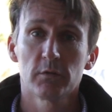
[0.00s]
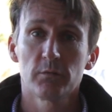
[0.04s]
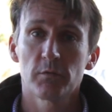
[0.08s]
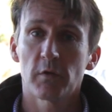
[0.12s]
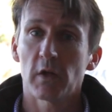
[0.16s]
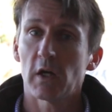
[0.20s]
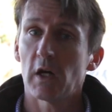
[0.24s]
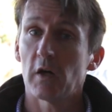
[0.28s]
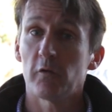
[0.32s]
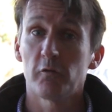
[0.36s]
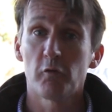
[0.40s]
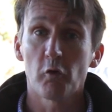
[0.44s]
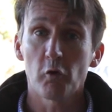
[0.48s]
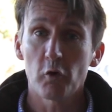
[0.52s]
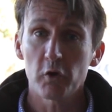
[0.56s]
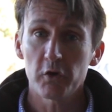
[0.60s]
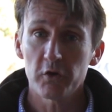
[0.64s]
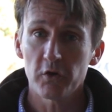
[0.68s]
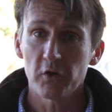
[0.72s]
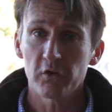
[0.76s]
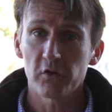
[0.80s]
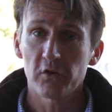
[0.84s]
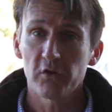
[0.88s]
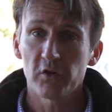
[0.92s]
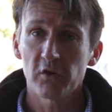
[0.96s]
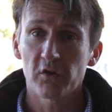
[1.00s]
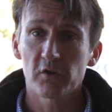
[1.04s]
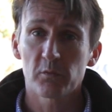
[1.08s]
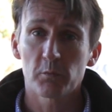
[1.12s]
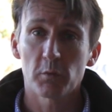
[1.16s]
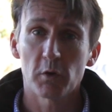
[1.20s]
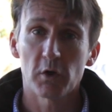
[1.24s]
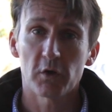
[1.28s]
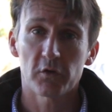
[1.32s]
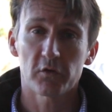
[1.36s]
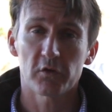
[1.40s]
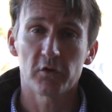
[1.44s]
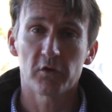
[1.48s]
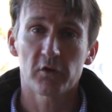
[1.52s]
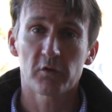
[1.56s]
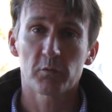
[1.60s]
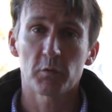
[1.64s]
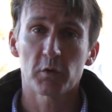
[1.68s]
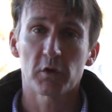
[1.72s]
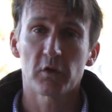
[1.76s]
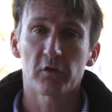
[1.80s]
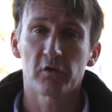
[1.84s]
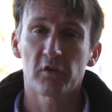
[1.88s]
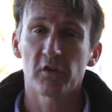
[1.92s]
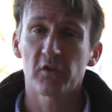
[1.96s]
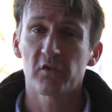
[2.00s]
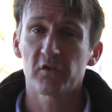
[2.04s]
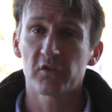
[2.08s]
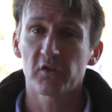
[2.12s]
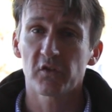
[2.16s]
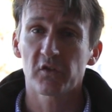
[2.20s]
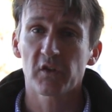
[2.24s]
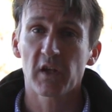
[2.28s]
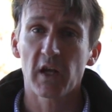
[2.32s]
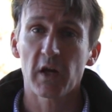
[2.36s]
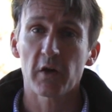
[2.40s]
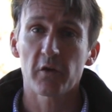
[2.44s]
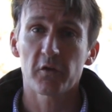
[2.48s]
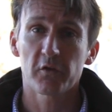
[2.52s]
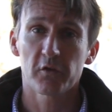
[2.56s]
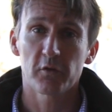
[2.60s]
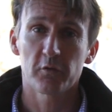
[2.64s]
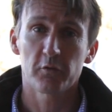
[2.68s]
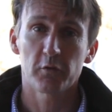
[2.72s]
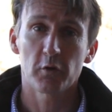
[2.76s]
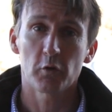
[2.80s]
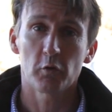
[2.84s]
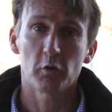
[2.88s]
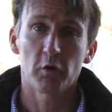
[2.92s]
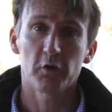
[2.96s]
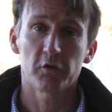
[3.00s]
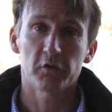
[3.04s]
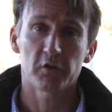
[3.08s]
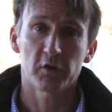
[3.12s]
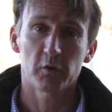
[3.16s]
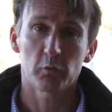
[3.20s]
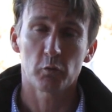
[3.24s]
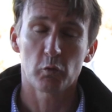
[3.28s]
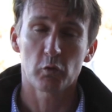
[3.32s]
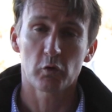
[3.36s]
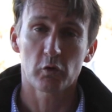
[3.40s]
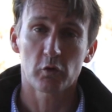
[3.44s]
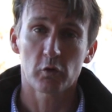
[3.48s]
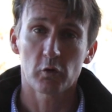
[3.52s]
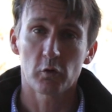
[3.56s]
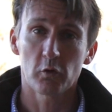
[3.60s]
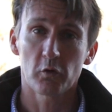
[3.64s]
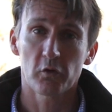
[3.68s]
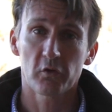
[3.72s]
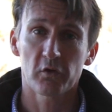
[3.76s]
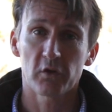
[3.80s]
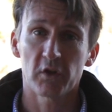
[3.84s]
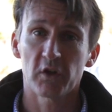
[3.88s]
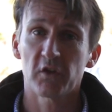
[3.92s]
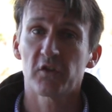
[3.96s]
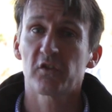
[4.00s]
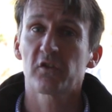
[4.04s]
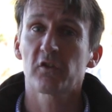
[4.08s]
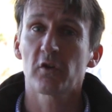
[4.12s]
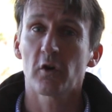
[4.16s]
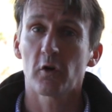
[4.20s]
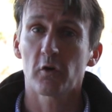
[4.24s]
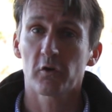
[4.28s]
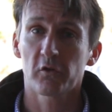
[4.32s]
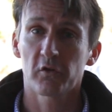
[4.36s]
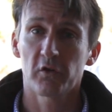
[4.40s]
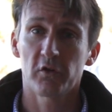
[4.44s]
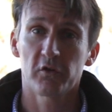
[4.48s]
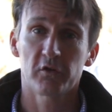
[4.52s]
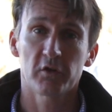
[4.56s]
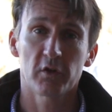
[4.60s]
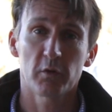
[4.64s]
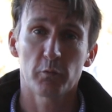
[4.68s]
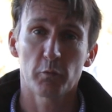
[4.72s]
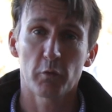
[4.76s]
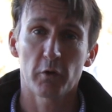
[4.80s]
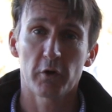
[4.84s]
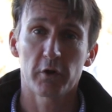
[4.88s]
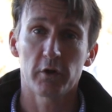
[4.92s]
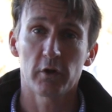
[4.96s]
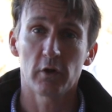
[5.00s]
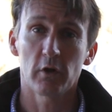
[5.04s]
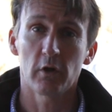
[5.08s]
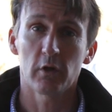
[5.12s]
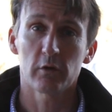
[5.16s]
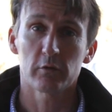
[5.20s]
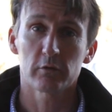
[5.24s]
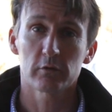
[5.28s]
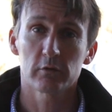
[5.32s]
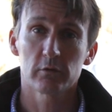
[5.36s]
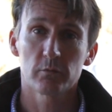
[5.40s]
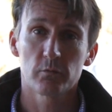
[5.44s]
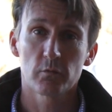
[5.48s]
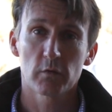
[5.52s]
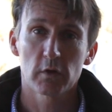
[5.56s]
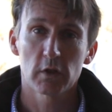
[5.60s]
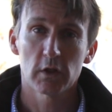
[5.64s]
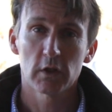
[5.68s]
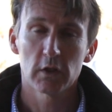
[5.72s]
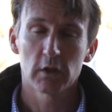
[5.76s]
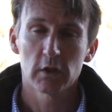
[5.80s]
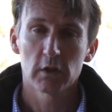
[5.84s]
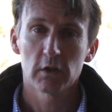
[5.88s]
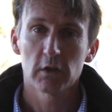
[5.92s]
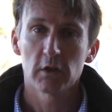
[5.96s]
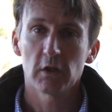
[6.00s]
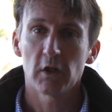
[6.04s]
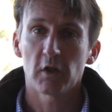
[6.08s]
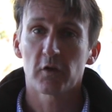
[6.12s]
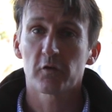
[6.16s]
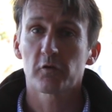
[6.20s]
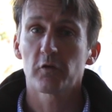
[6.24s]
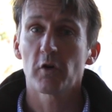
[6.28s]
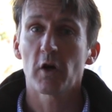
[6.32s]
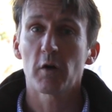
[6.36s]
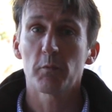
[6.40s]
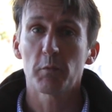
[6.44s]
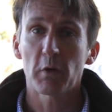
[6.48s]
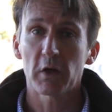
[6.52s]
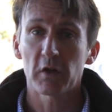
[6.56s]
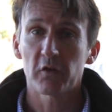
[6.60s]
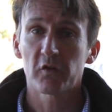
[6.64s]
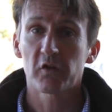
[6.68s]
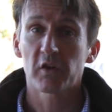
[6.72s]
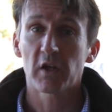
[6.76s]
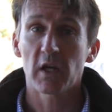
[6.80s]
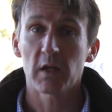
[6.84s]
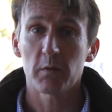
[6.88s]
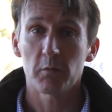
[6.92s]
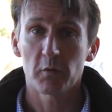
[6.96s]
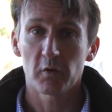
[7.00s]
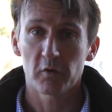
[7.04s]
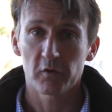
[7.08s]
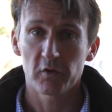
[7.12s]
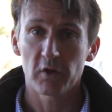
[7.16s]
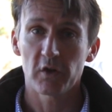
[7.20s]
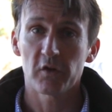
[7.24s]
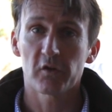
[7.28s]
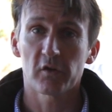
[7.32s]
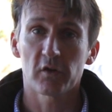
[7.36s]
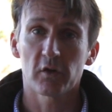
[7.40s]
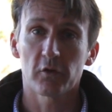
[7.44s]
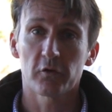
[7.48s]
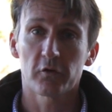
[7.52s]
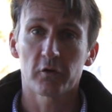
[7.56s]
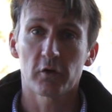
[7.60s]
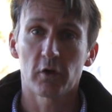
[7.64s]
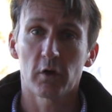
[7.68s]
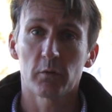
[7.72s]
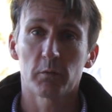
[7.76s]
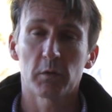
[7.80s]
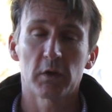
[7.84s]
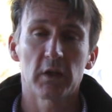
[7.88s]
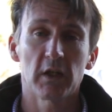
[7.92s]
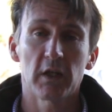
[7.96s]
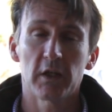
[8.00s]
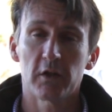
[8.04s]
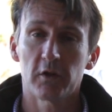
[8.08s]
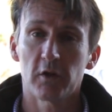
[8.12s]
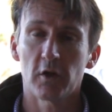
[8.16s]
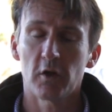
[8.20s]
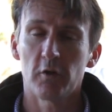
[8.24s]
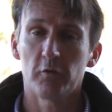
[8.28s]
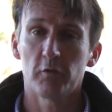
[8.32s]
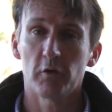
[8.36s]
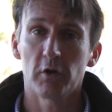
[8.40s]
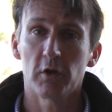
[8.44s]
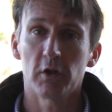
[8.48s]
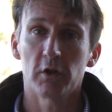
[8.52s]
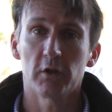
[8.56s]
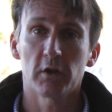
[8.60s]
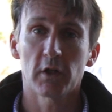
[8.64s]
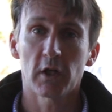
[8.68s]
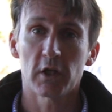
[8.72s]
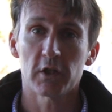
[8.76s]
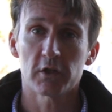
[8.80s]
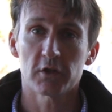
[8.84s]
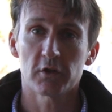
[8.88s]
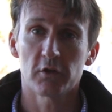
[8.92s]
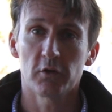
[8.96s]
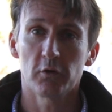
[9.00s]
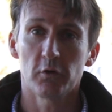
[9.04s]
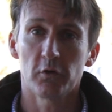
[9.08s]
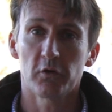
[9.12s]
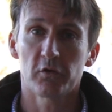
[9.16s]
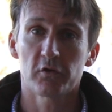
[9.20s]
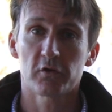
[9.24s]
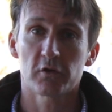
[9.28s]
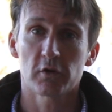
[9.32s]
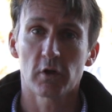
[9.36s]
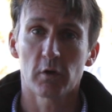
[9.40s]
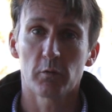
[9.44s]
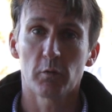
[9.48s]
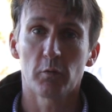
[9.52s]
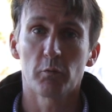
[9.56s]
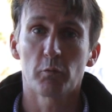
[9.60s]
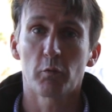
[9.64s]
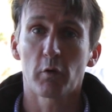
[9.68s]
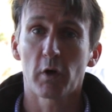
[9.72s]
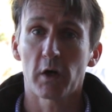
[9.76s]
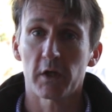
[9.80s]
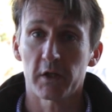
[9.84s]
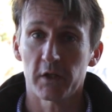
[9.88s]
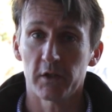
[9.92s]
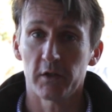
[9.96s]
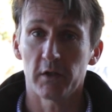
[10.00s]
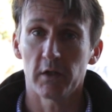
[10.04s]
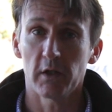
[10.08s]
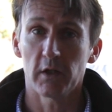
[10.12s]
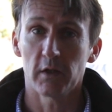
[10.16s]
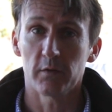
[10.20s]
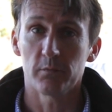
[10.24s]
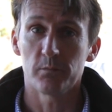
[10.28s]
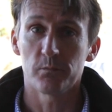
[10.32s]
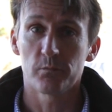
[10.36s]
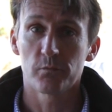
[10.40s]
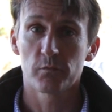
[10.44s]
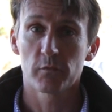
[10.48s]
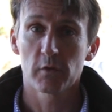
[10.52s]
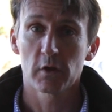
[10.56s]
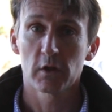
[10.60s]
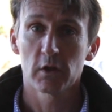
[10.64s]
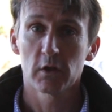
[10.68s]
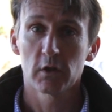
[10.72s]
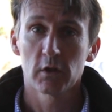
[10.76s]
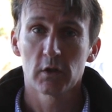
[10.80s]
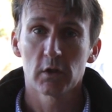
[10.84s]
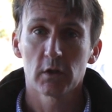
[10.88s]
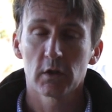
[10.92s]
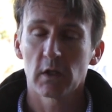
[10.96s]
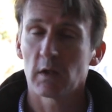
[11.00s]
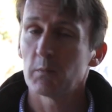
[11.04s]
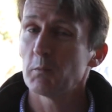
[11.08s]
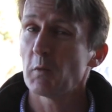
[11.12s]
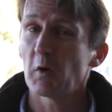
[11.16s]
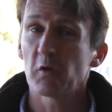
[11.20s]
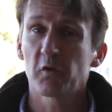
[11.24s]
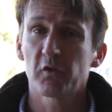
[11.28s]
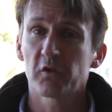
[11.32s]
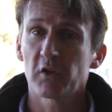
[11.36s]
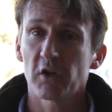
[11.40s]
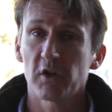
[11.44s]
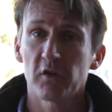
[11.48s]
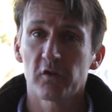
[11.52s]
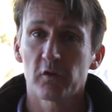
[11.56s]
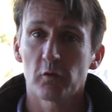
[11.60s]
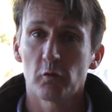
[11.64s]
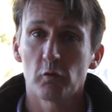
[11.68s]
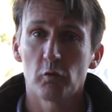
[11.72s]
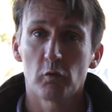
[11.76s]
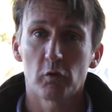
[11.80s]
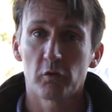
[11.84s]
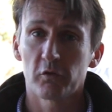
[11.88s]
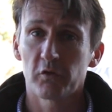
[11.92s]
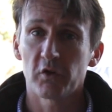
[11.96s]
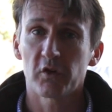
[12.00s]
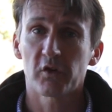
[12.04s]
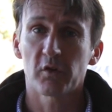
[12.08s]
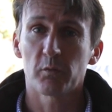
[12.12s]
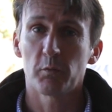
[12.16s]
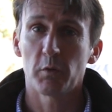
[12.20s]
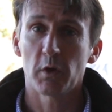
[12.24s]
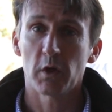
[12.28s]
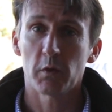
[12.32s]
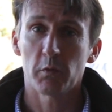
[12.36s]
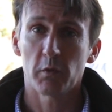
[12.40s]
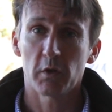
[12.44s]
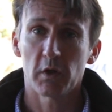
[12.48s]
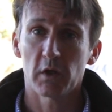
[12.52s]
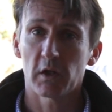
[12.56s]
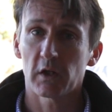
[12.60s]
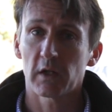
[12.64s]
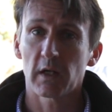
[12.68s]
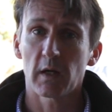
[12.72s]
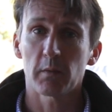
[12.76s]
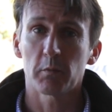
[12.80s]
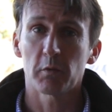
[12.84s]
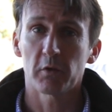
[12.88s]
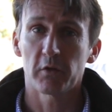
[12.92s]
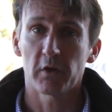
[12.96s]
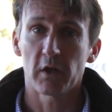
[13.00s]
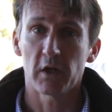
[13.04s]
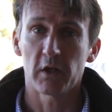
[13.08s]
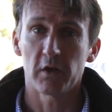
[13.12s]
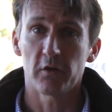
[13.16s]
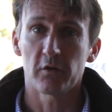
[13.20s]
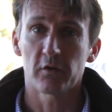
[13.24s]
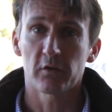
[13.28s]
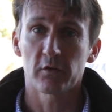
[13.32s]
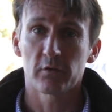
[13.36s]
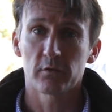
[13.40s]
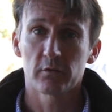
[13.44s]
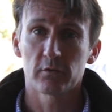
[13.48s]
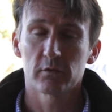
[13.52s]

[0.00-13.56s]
Now avoid using dispersants because this just carries the fuel into the watercourse and it's toxic to the marine life. It's far better to keep the diesel on top and let UV and nature do its job and break it down. And most diesel will disappear within a couple of days.